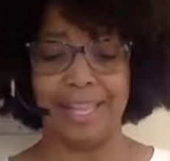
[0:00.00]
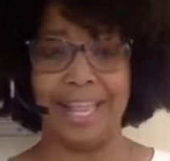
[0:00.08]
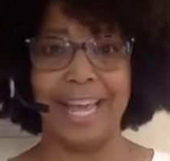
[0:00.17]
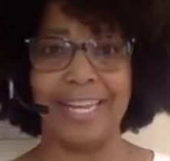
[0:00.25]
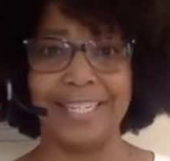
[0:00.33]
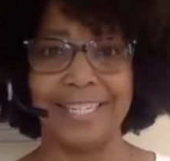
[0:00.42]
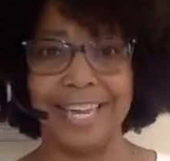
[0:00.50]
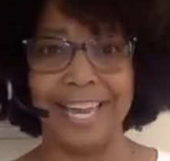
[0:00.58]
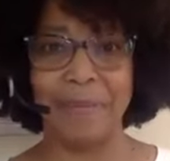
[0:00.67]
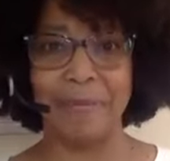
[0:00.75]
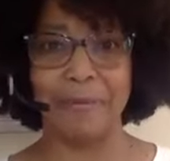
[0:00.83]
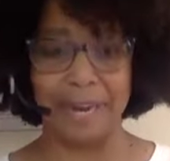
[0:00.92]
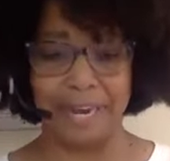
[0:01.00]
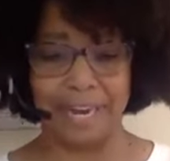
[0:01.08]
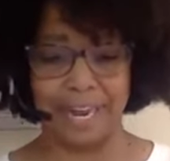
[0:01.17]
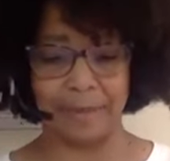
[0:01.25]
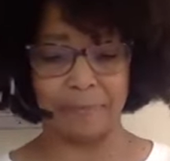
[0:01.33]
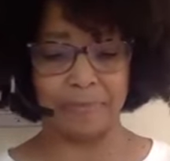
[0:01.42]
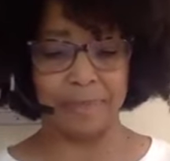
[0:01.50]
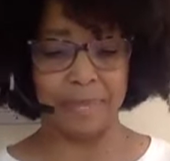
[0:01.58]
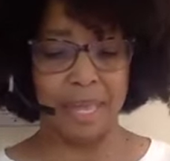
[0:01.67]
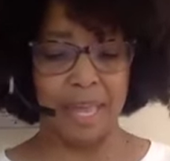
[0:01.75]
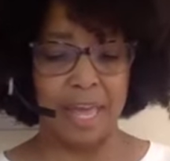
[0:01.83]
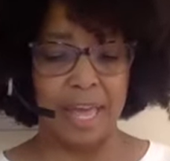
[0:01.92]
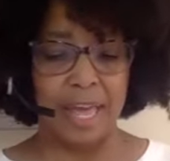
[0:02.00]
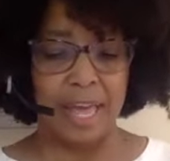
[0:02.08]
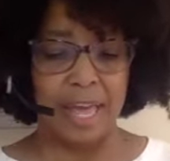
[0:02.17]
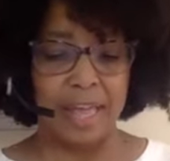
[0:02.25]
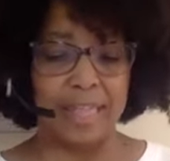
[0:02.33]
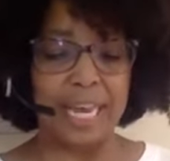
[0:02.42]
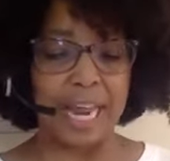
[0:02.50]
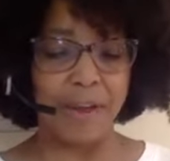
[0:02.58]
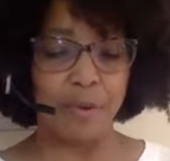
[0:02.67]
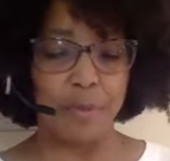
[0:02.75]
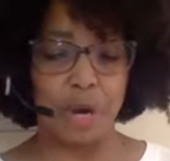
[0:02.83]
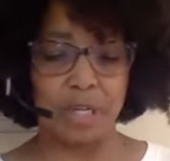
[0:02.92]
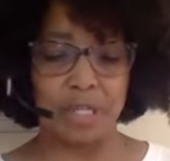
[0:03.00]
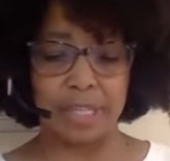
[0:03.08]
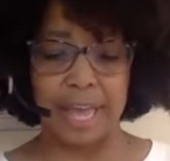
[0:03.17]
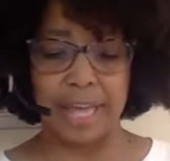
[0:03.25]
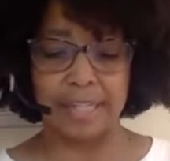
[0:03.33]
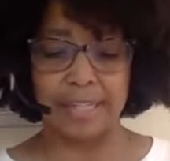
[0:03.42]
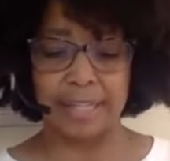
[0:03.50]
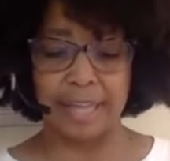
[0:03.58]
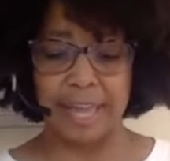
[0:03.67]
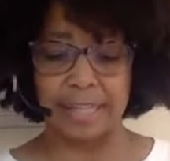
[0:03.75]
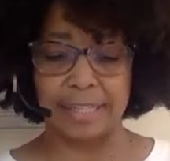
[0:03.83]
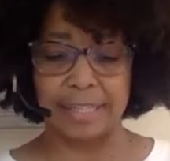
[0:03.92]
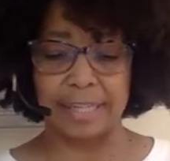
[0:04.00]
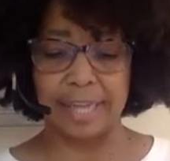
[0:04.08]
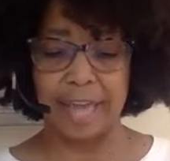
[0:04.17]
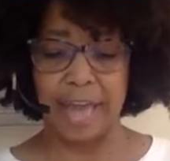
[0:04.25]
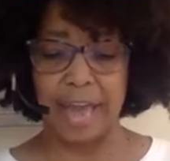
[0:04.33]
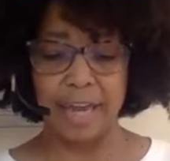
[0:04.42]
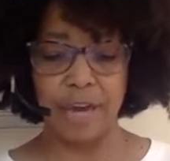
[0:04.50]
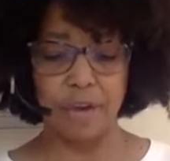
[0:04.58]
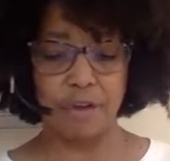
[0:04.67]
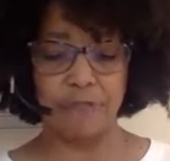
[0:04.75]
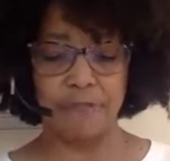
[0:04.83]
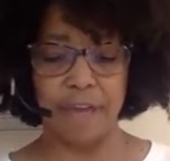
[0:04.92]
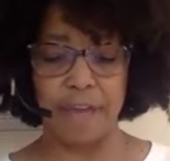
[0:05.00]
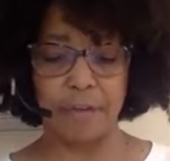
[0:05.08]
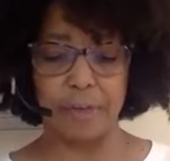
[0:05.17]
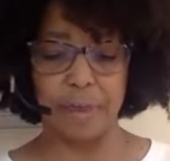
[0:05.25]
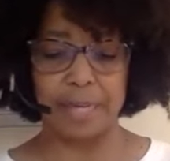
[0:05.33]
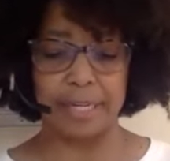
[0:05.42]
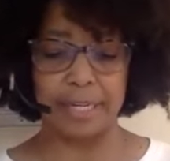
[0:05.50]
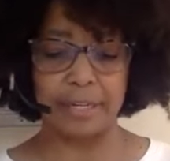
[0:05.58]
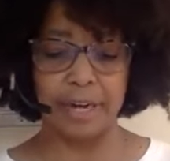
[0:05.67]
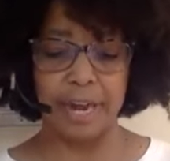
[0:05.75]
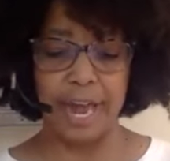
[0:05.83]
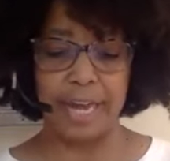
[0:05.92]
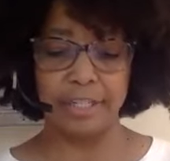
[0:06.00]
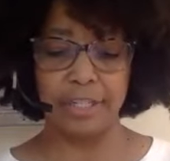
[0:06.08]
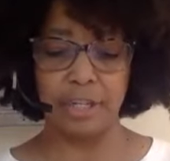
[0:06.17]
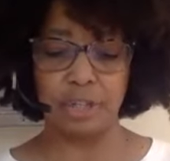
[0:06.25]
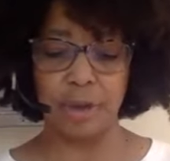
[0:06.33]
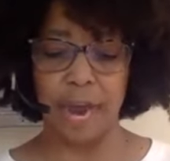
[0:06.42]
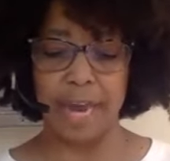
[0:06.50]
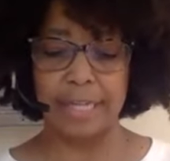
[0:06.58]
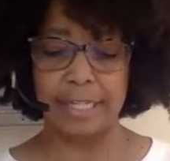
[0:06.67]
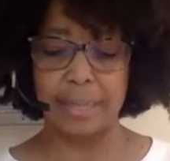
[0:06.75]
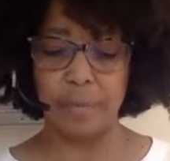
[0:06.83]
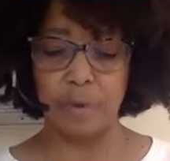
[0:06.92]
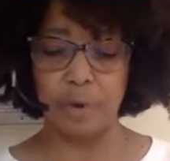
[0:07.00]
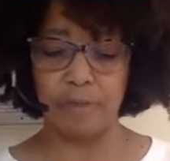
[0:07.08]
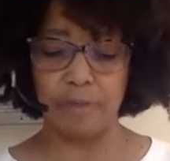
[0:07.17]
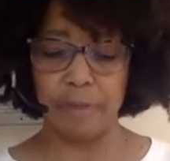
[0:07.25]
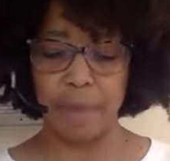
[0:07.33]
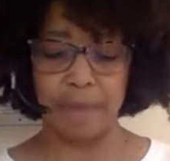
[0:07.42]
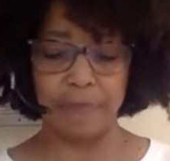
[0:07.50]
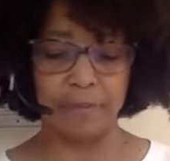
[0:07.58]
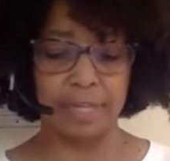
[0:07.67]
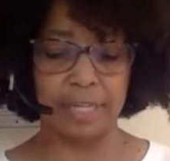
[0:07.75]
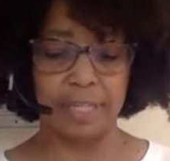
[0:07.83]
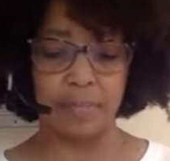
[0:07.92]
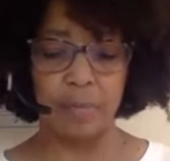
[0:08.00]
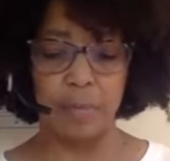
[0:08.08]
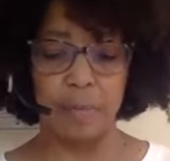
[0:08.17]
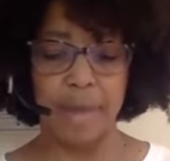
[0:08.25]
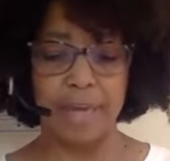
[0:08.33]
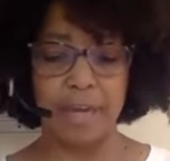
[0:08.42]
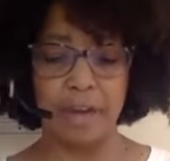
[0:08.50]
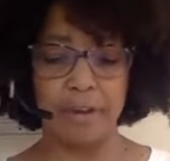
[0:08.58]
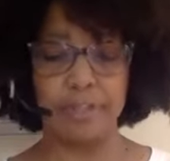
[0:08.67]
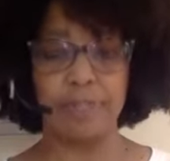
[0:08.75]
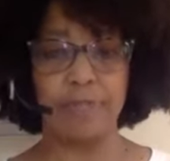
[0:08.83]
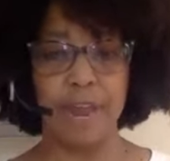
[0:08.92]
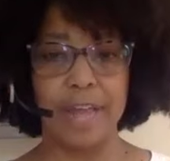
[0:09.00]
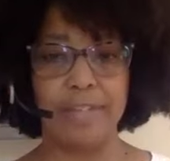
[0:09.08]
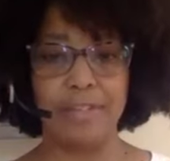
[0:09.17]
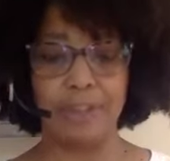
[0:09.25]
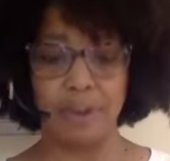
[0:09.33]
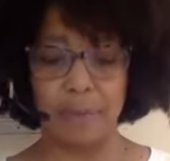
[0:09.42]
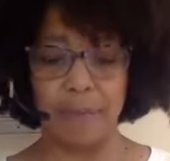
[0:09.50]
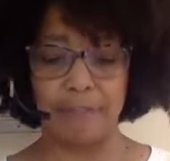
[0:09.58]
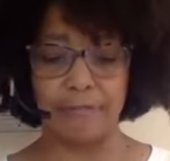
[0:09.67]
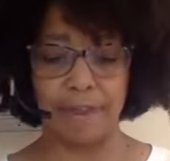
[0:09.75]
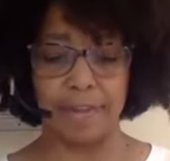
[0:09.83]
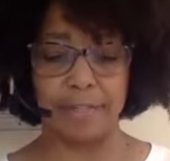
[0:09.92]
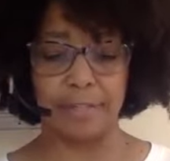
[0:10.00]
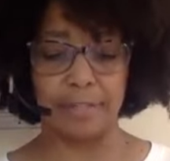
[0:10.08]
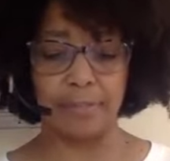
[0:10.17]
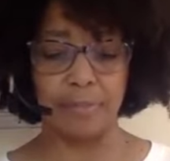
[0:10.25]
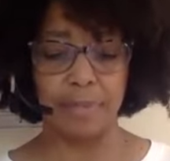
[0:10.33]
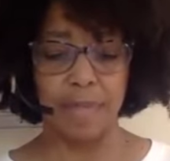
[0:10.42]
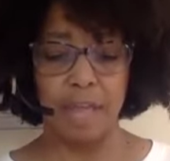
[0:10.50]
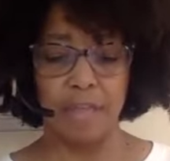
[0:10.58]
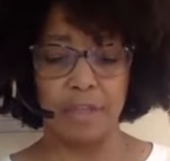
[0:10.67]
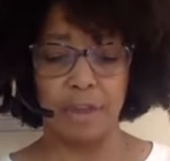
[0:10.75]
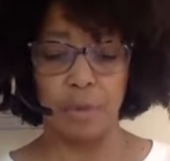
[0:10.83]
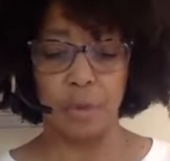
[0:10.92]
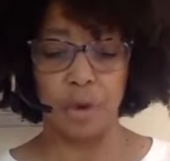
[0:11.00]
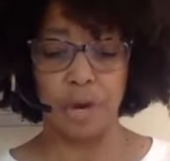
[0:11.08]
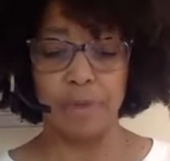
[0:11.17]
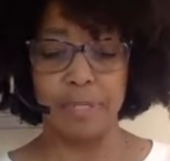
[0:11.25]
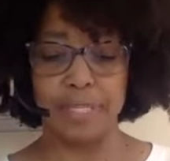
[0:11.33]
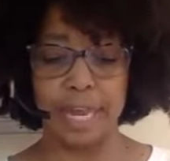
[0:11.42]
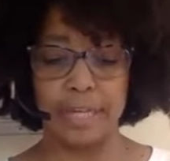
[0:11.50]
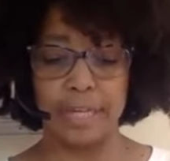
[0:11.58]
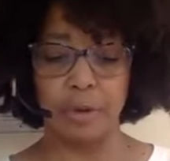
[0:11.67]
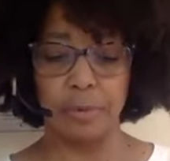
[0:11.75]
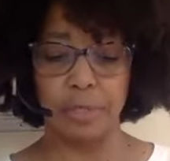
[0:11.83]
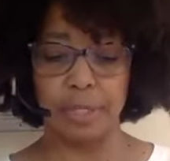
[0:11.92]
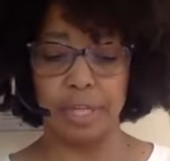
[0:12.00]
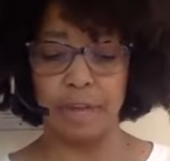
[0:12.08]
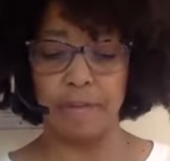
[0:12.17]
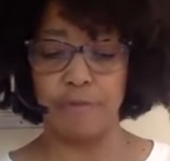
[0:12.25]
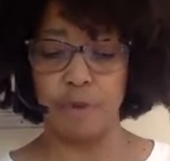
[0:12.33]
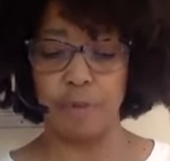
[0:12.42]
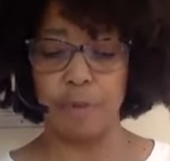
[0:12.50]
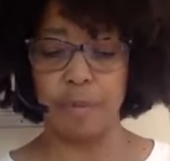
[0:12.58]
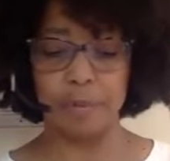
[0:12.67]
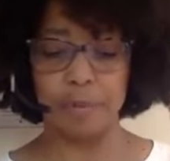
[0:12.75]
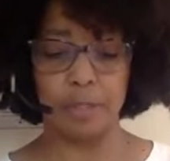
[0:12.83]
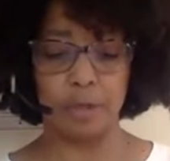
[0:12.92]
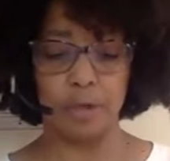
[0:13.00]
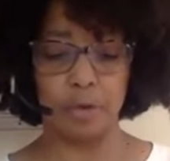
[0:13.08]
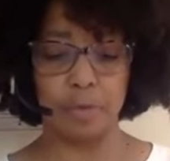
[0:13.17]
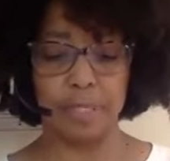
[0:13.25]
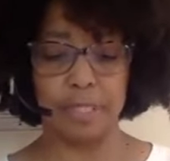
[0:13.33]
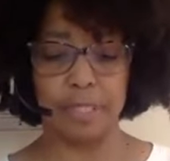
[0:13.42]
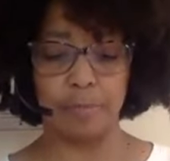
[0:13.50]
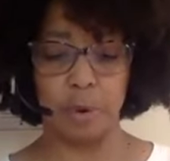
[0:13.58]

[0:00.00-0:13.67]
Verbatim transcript: Let's keep reading. Then he remarked aloud to the guest, I know your father, my dear. I shall try and see more of him after this. My daughter's friends are my friends. There were, besides Aurelia, four people to whom Mrs.